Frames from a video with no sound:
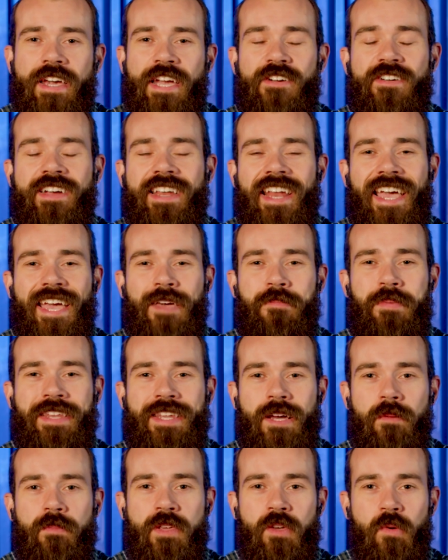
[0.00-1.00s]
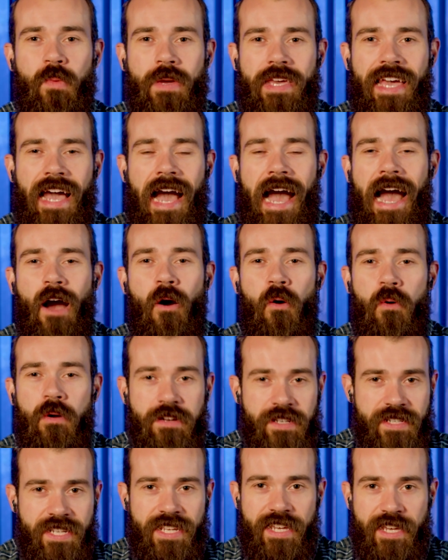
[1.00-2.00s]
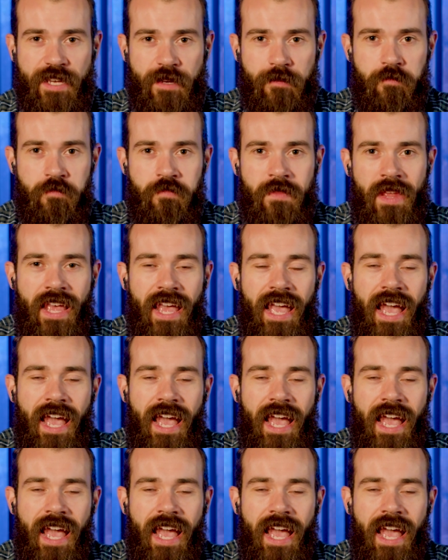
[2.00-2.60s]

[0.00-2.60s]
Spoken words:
here at ABWE, our team